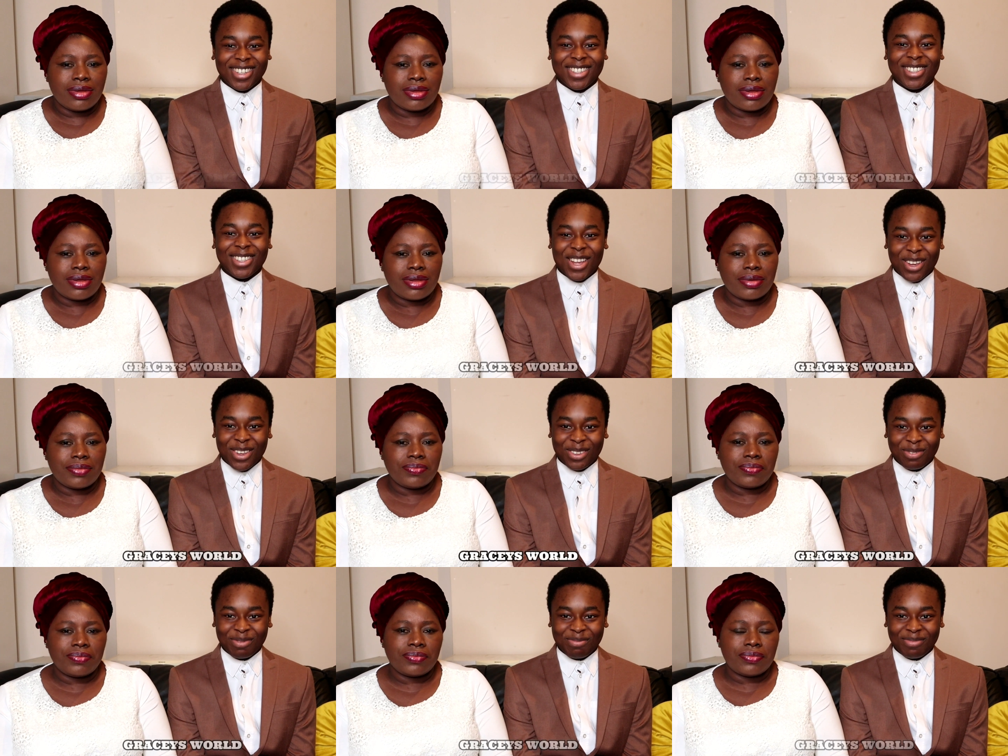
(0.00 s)

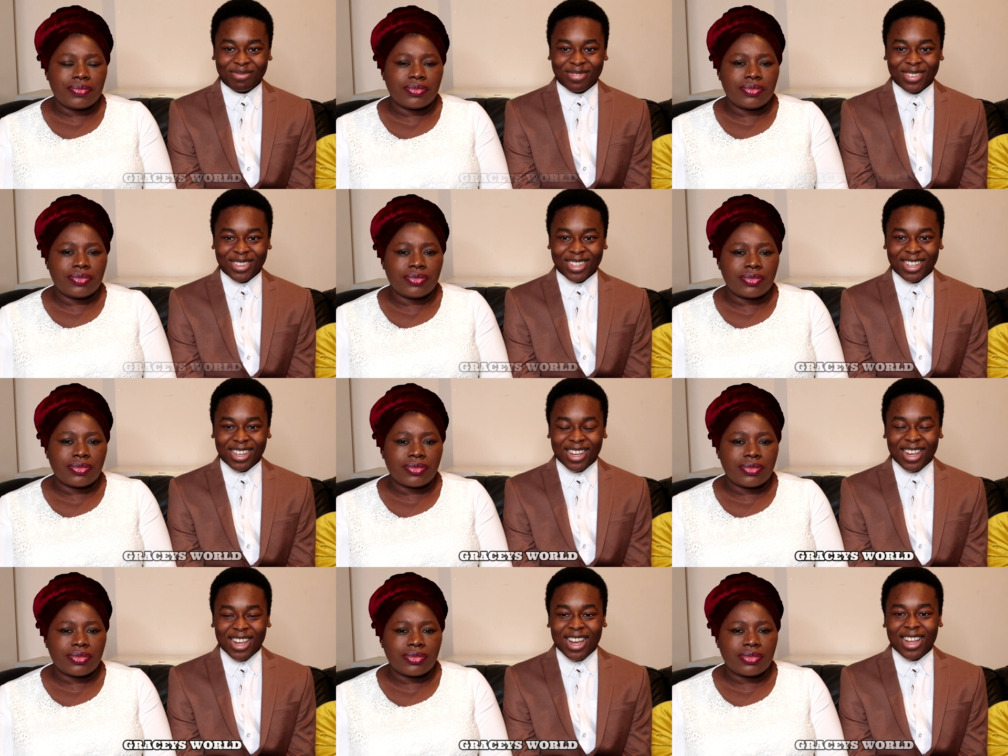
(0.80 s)
Speaker 1: So,
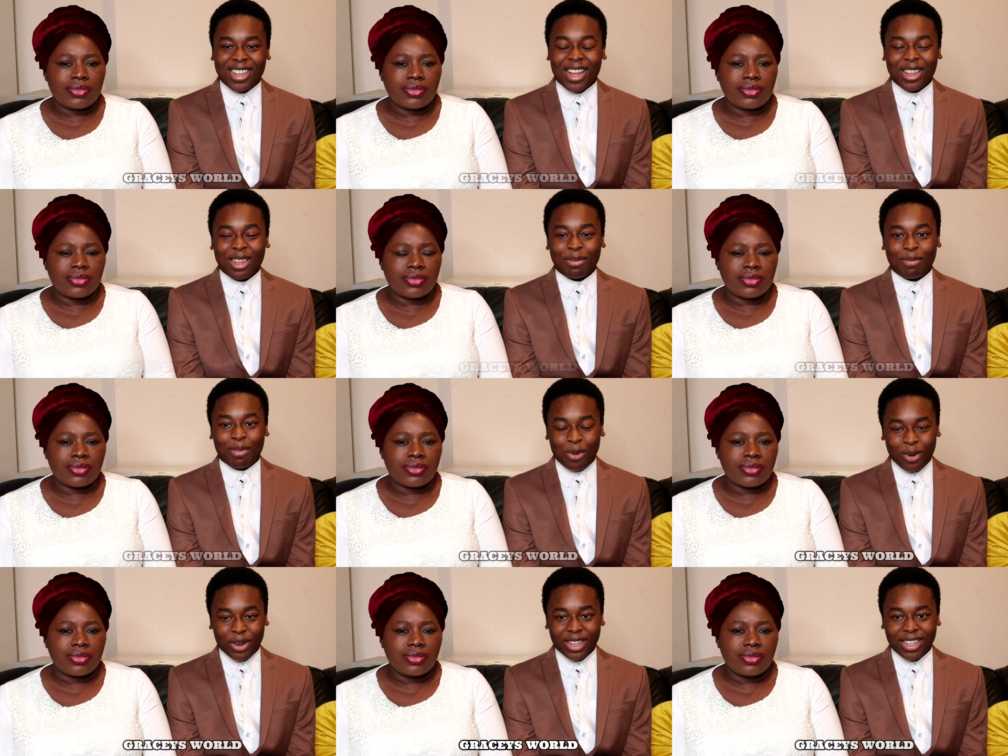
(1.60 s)
another
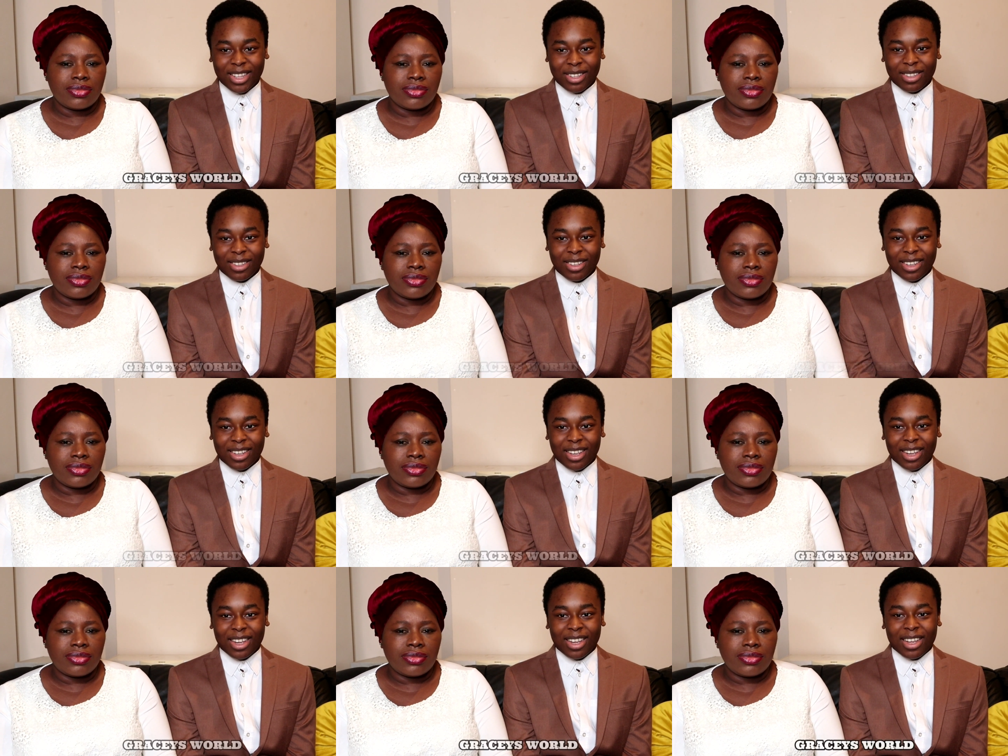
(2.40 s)
point
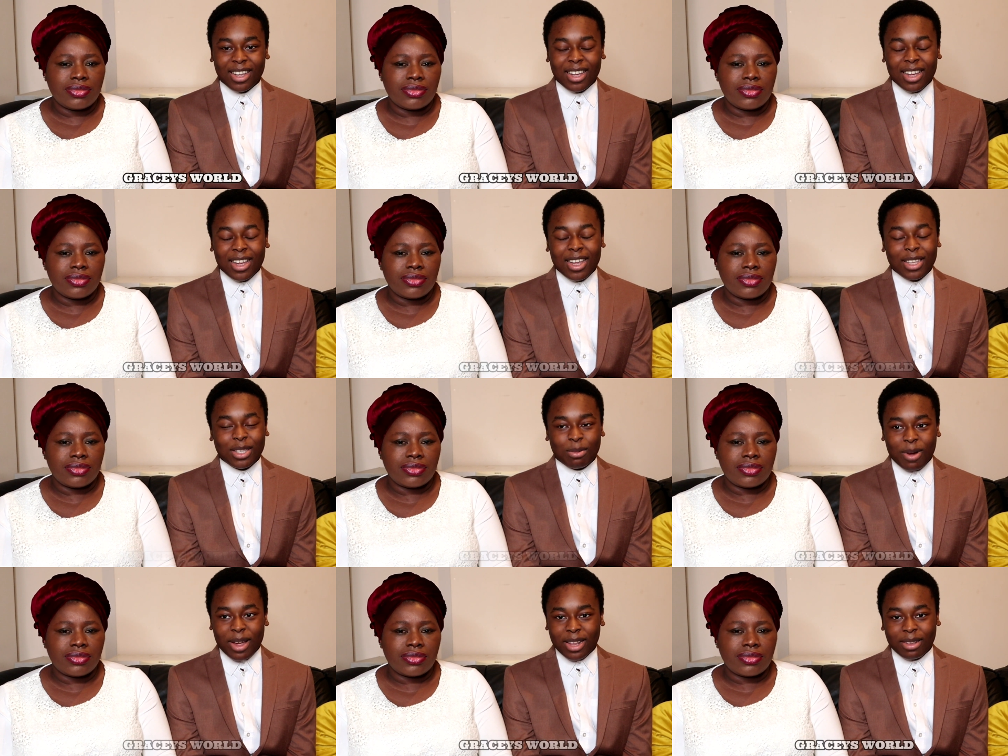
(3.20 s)
is
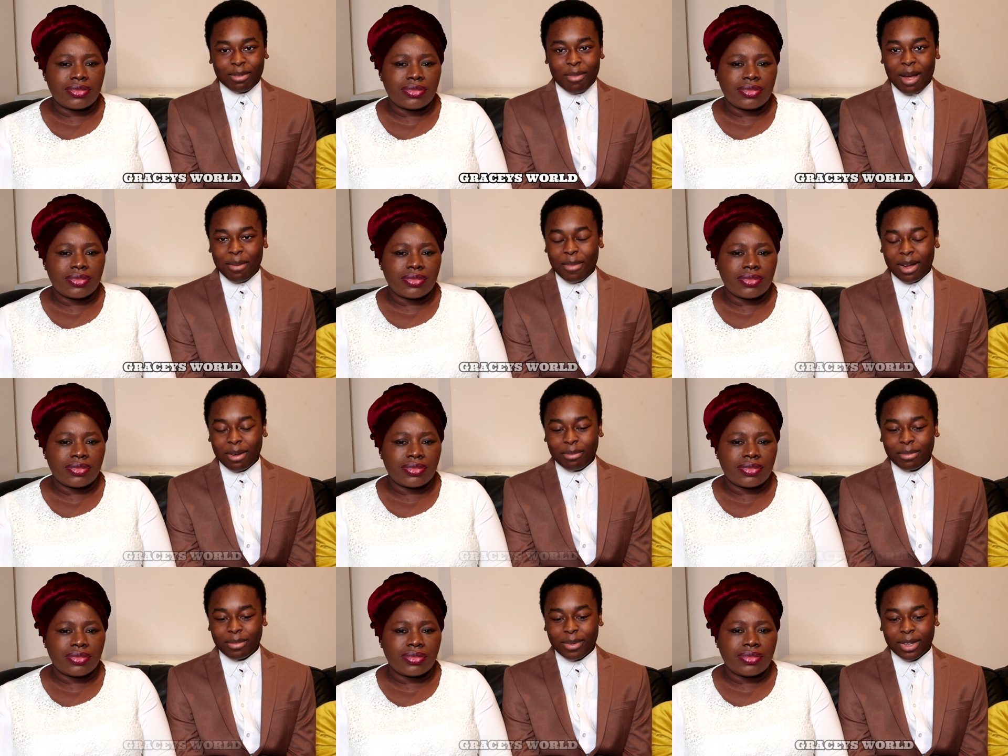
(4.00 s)
when my
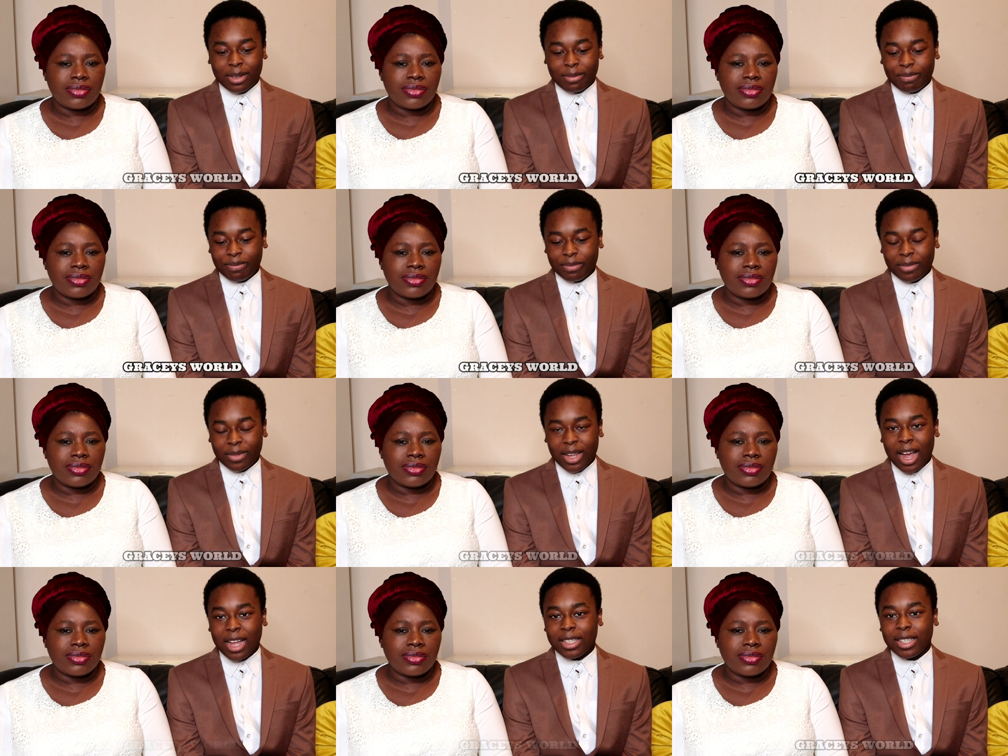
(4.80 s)
mom
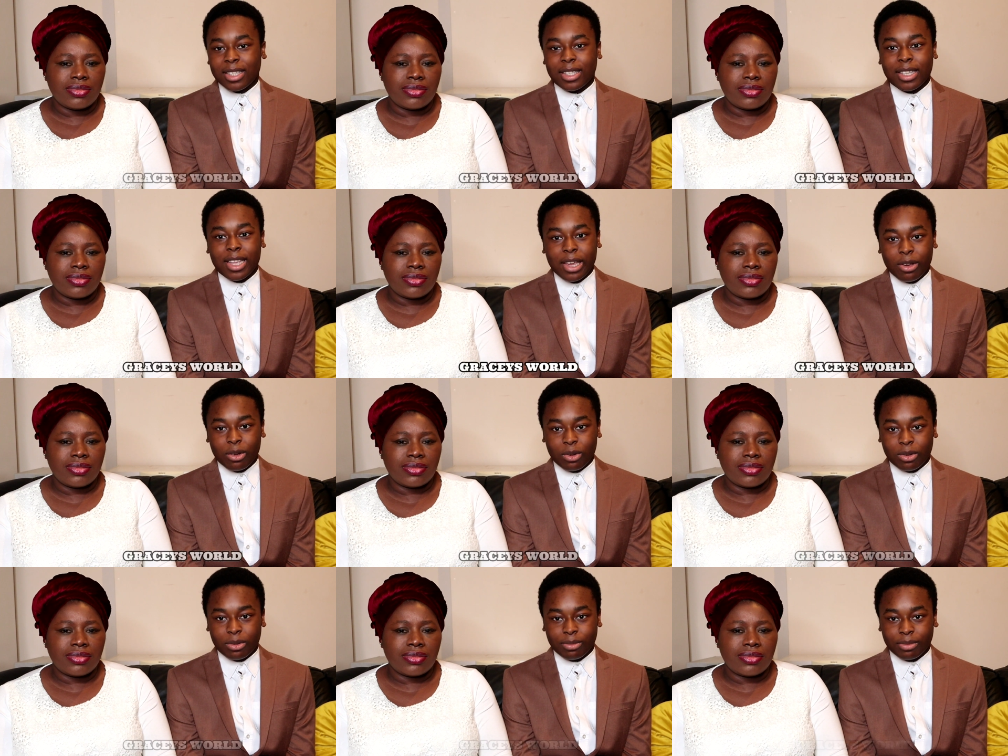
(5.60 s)
had to
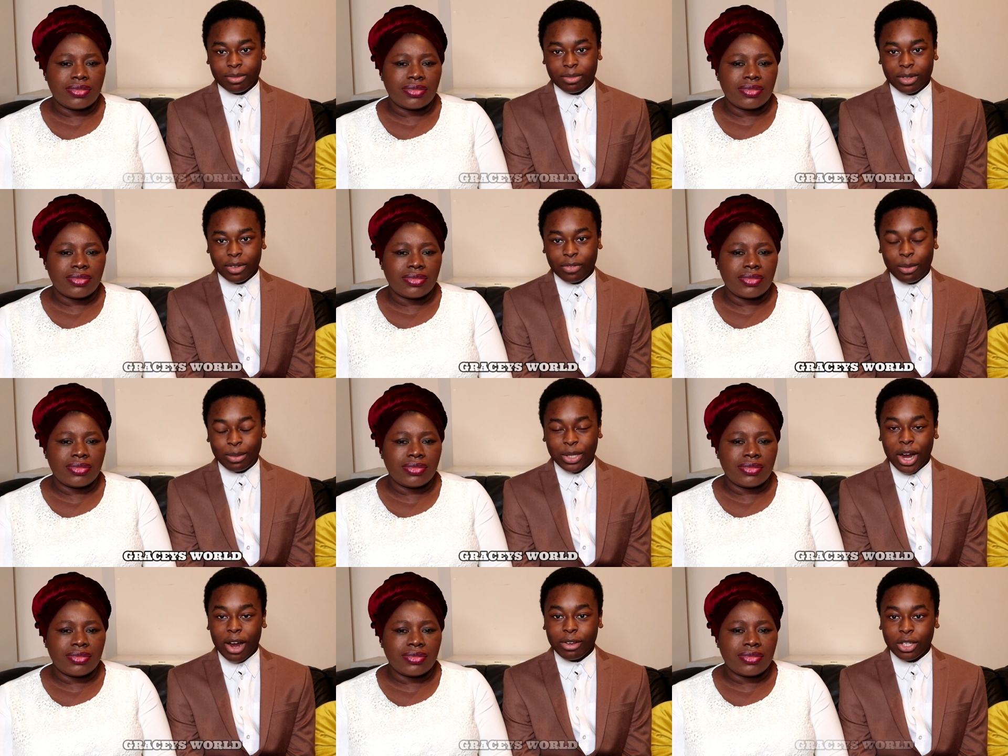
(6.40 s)
steal from
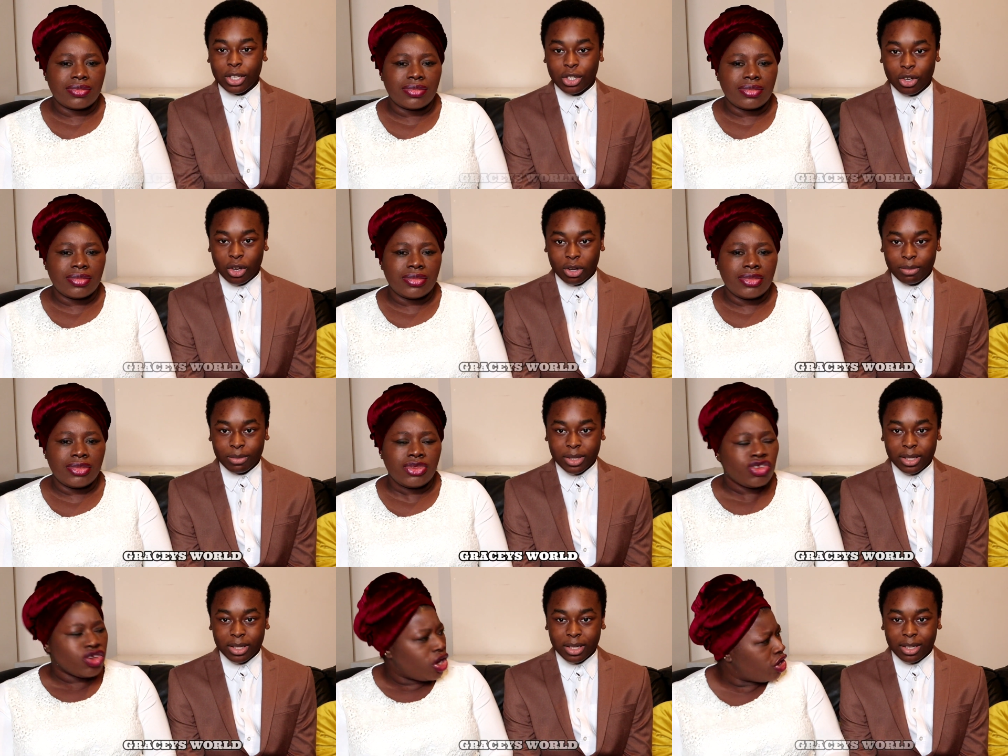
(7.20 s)
charity
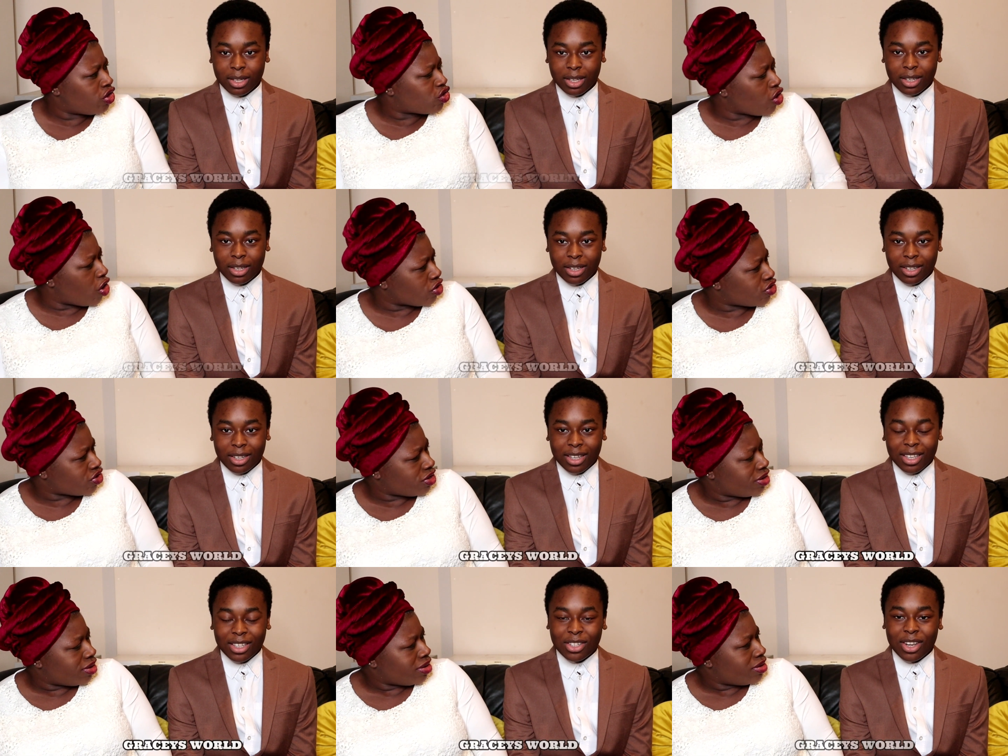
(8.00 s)
shops. Jesus!
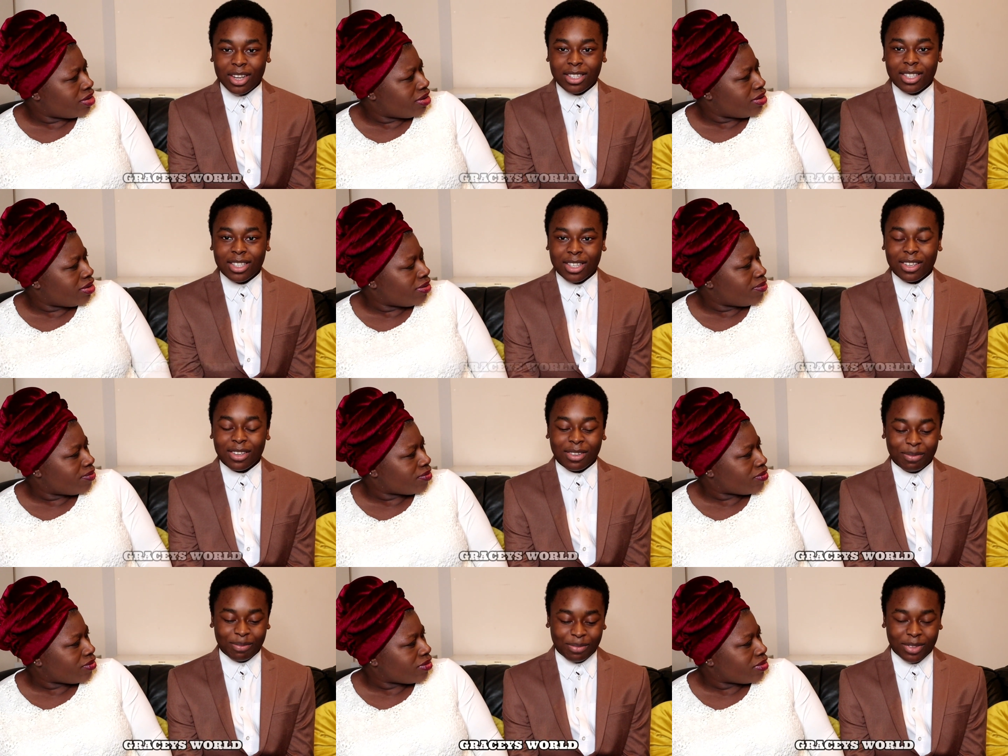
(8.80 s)
Just
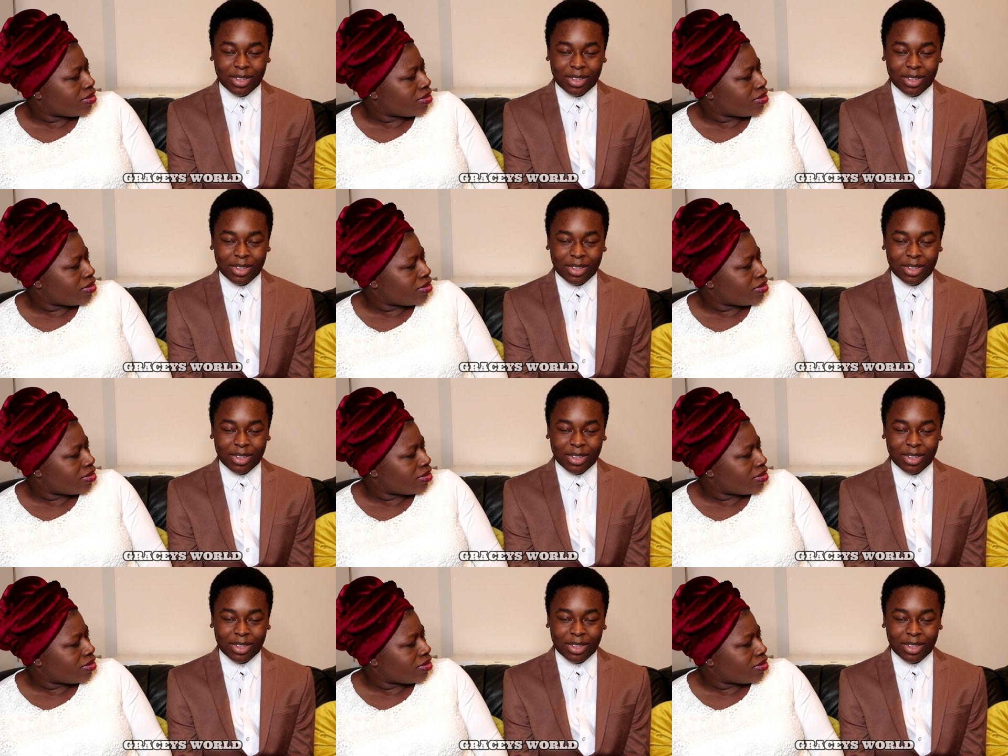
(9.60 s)
to